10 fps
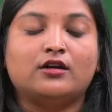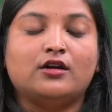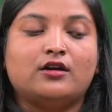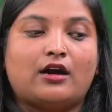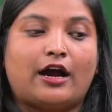
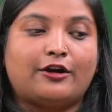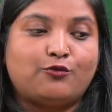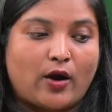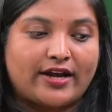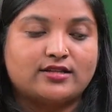
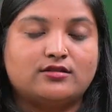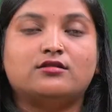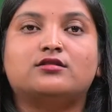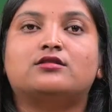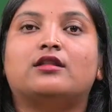advisors,
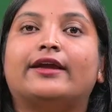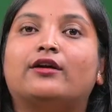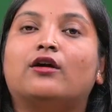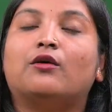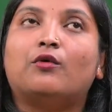like
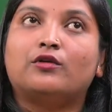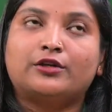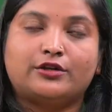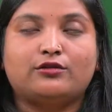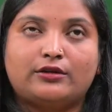
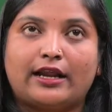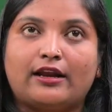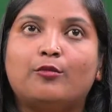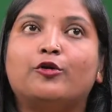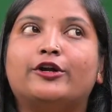tell about
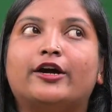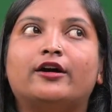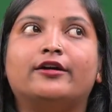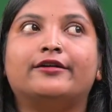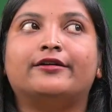
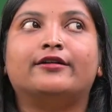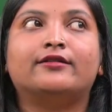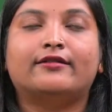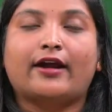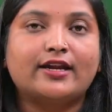her
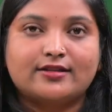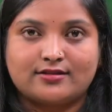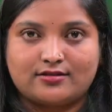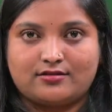rights.